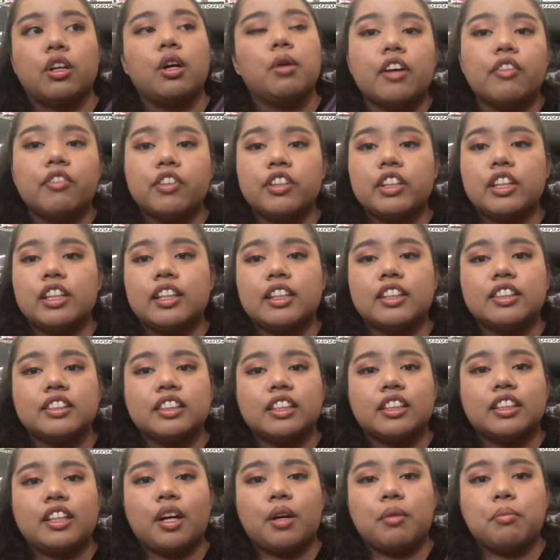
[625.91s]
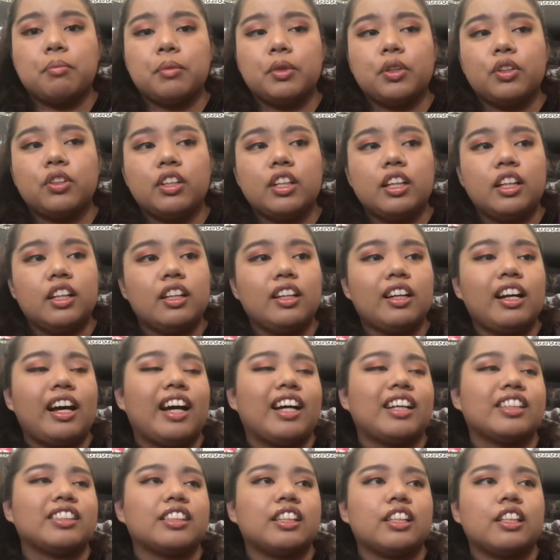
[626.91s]
Everything else in that building
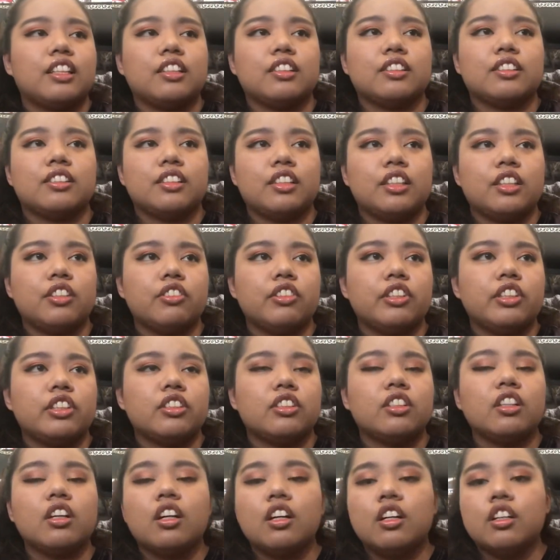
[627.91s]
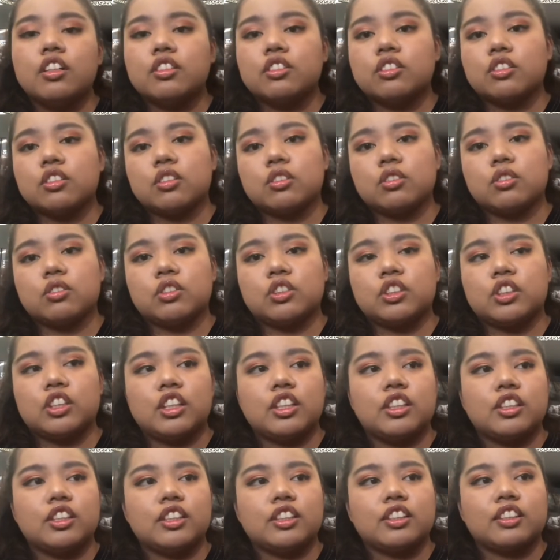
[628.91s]
has hidden secrets, so
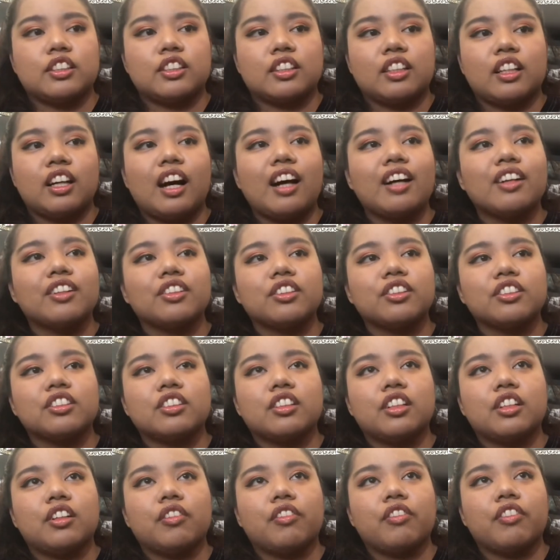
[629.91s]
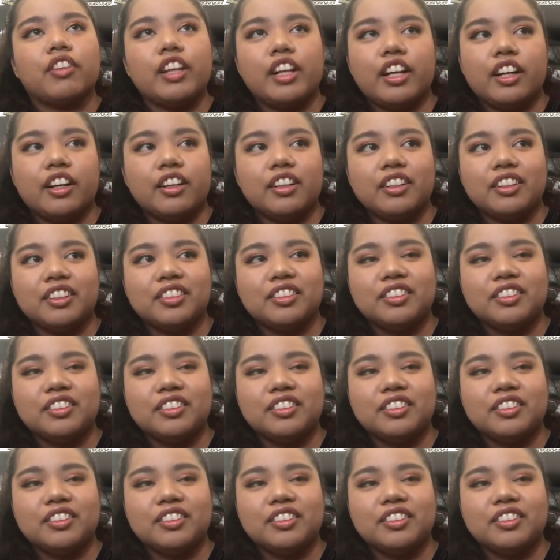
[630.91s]
she just got herself there,